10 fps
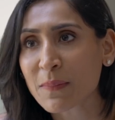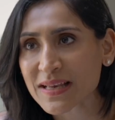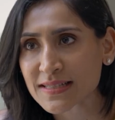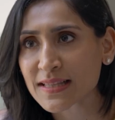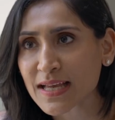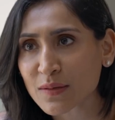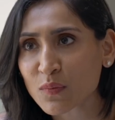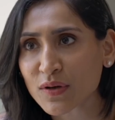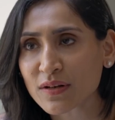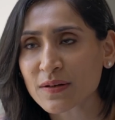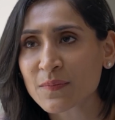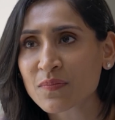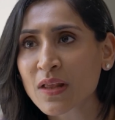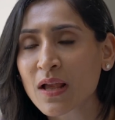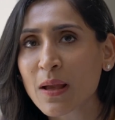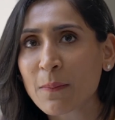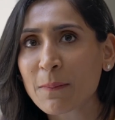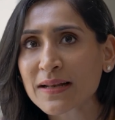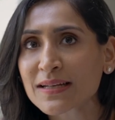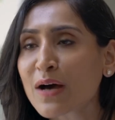best at that point.
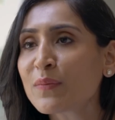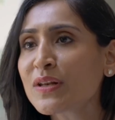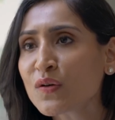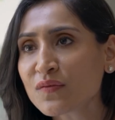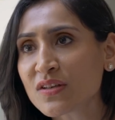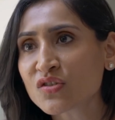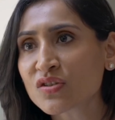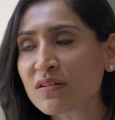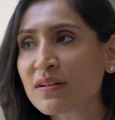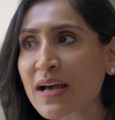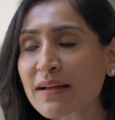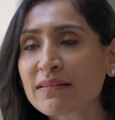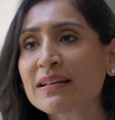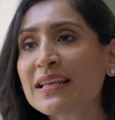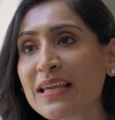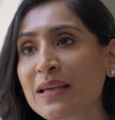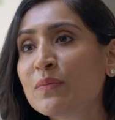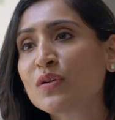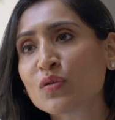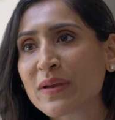But how many of these children are really
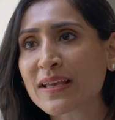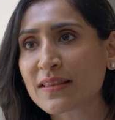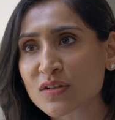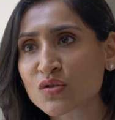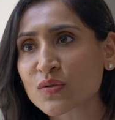able to make that